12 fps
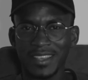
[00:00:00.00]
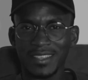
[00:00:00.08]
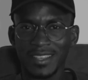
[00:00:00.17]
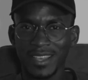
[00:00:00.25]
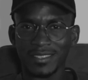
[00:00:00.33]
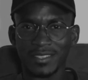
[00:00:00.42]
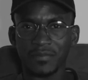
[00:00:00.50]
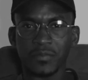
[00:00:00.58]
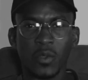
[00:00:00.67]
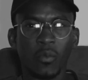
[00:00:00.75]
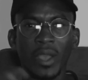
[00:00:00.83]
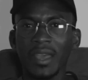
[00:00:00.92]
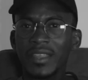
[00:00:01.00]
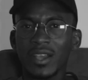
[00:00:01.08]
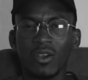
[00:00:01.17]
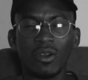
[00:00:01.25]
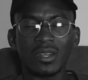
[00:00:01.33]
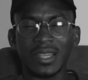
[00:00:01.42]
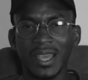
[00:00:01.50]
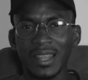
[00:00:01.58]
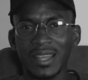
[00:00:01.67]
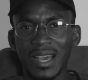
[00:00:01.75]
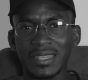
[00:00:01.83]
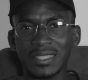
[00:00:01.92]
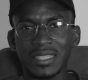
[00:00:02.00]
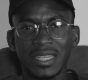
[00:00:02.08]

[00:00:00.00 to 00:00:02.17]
Yes, where they all gathered,